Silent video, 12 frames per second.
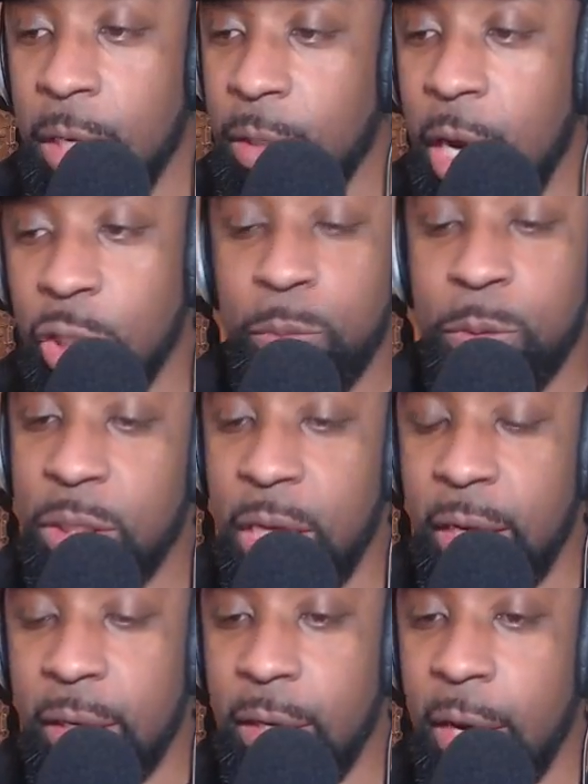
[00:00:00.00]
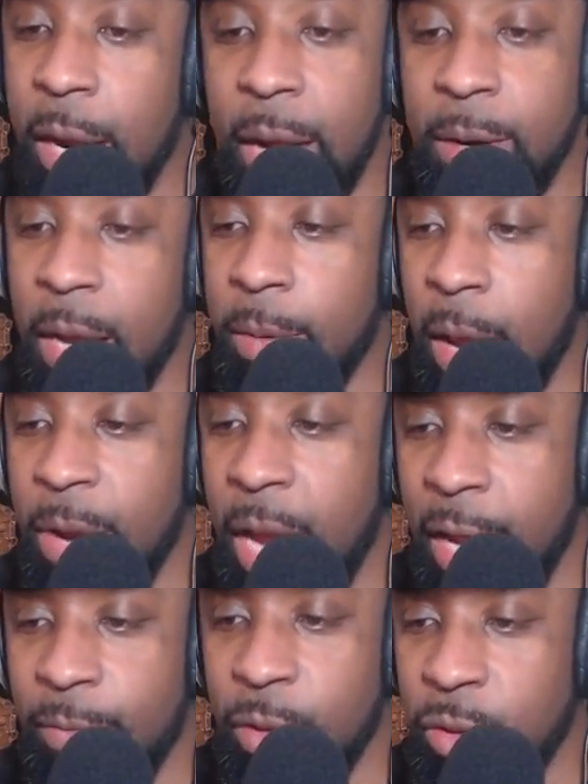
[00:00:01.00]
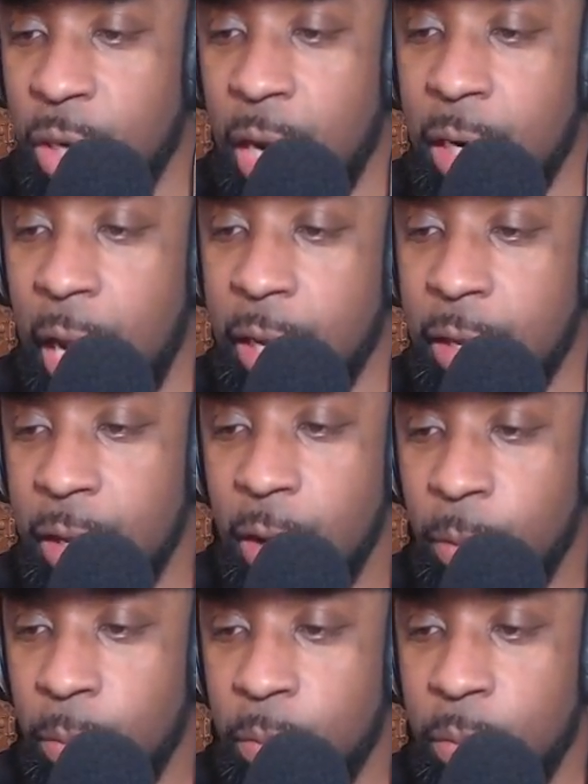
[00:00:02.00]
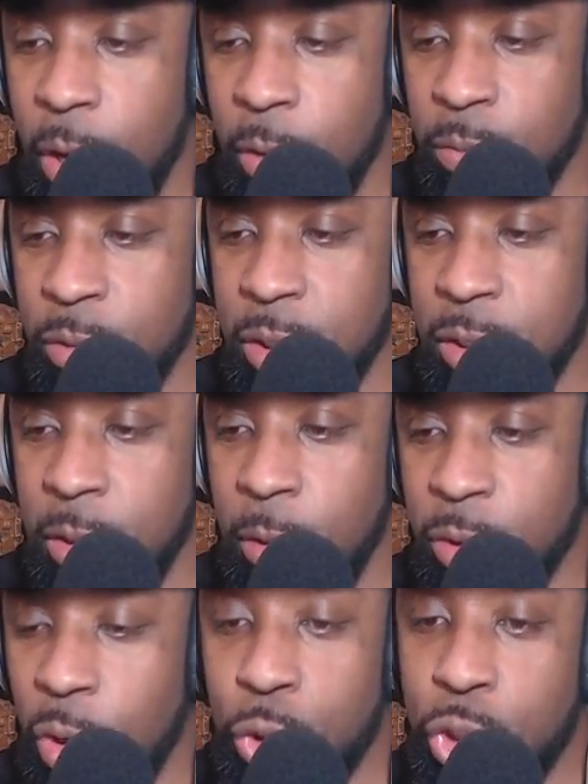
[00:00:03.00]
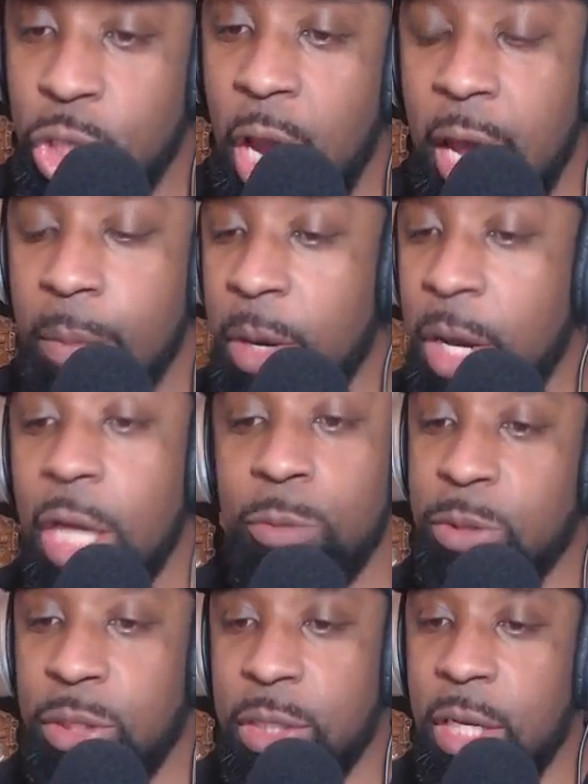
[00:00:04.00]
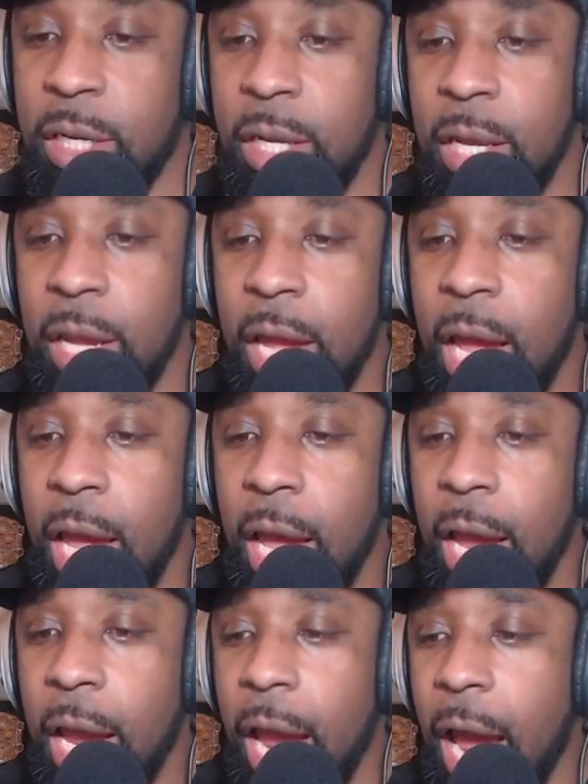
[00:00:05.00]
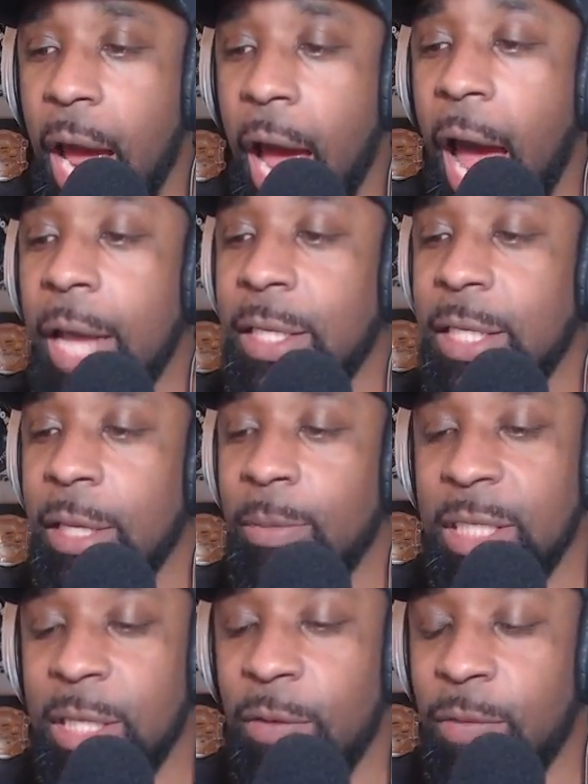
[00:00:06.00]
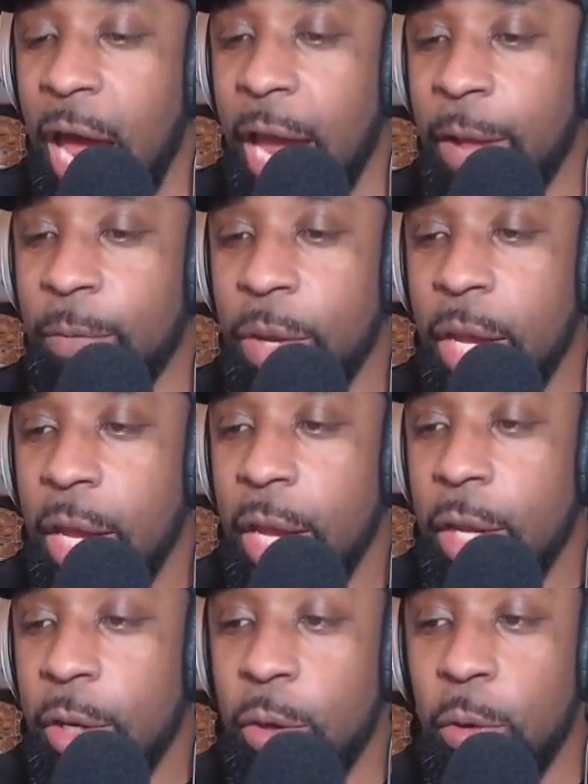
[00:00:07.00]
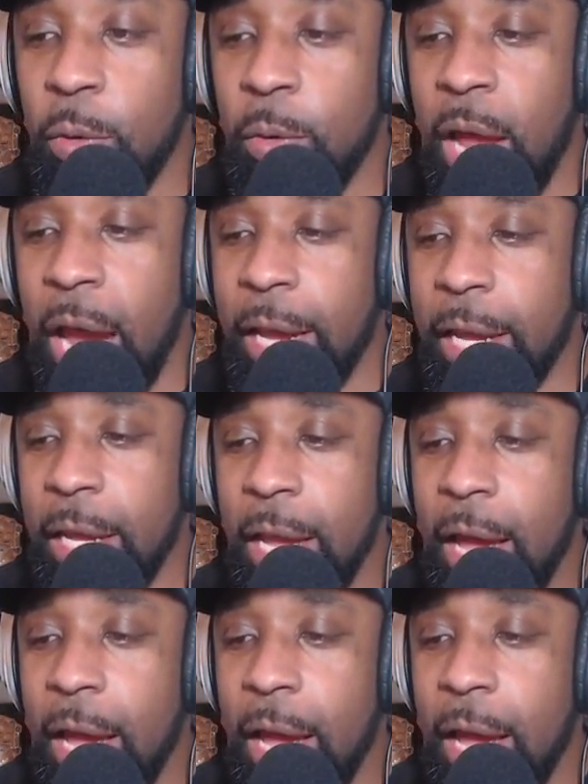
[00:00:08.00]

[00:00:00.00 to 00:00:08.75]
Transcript: 100%. I'm not even trying to just throw shade, but 100%. I say to myself, like, dude, like,